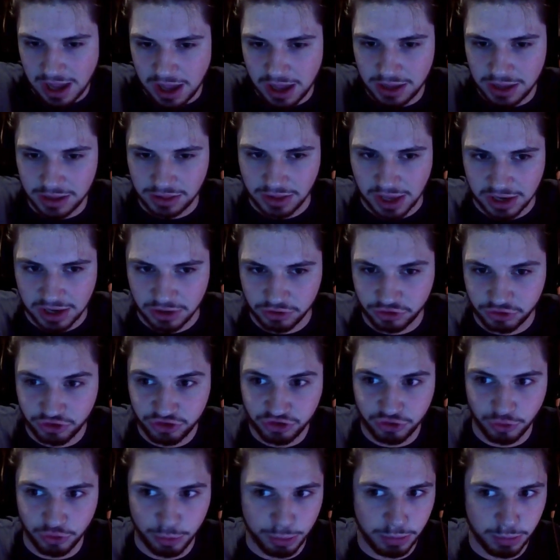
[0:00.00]
like
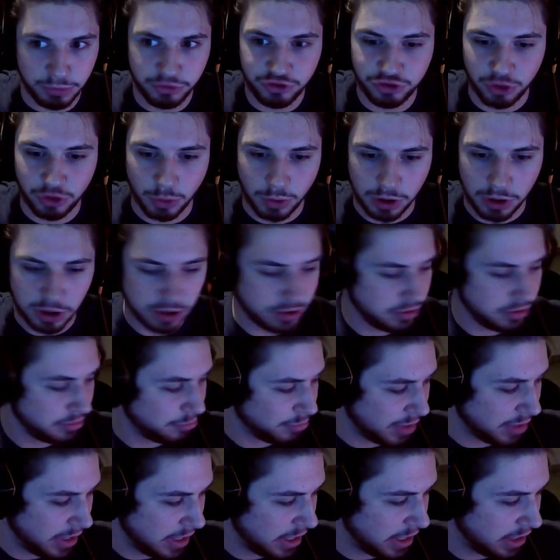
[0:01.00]
so hard.
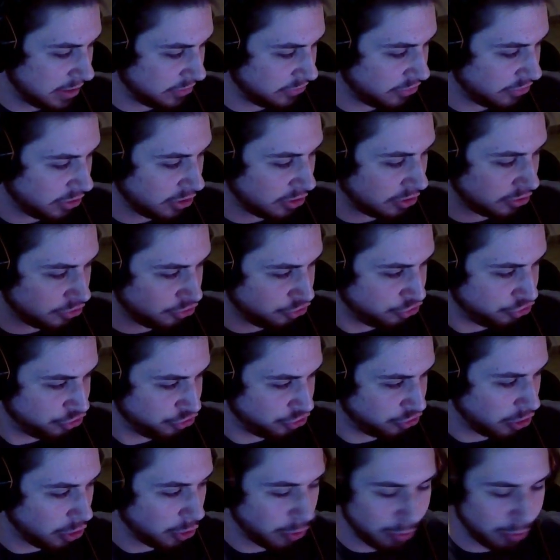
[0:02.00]
My hands hurt
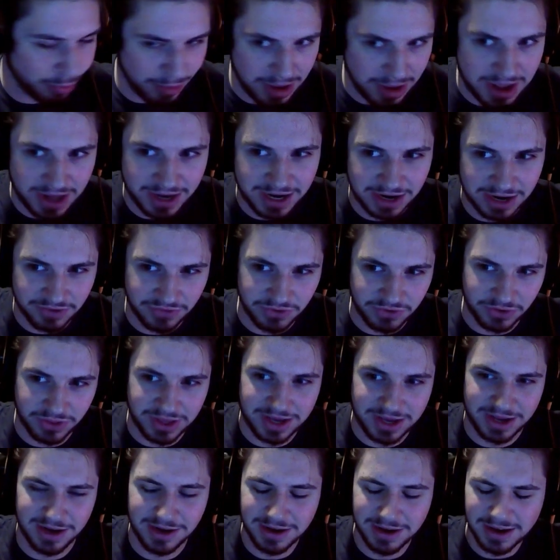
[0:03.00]
so bad after
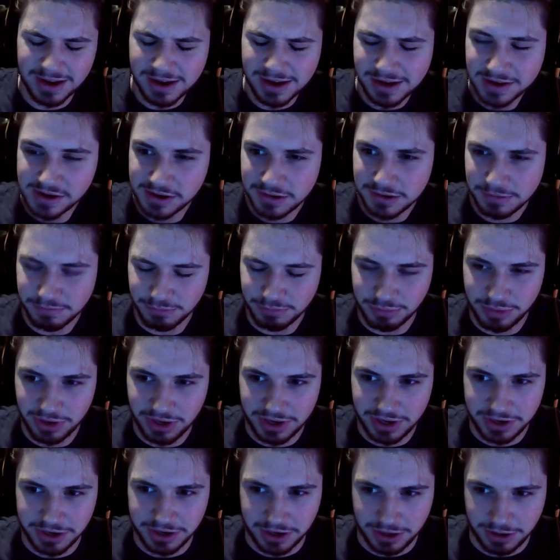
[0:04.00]
that,
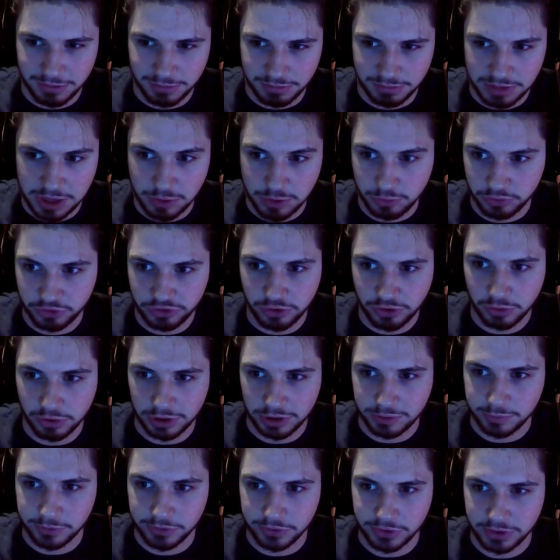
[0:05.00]
but it was
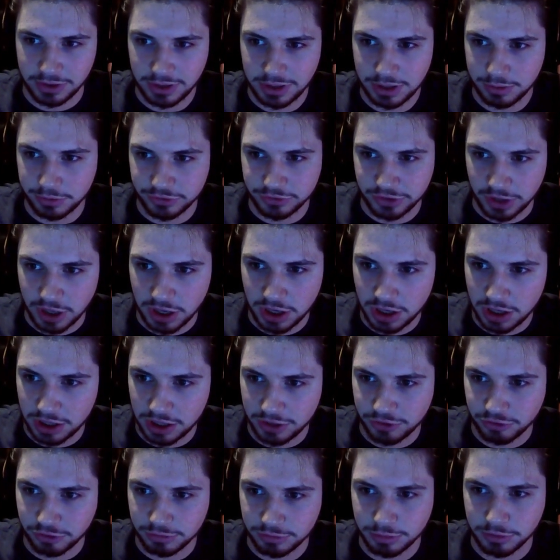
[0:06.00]
totally worth it. It was
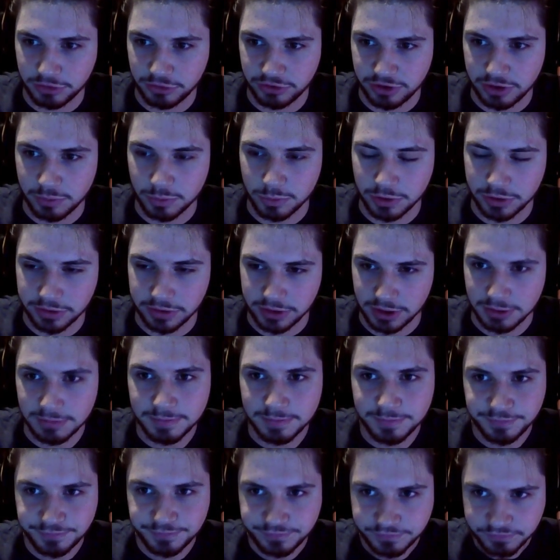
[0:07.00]
100% worth it
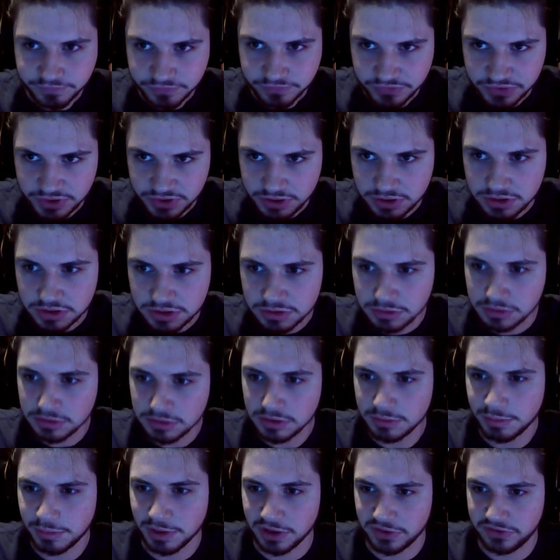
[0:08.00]

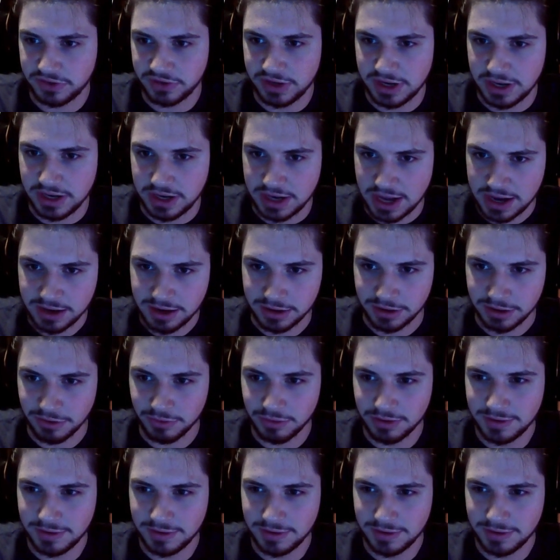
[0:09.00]
because now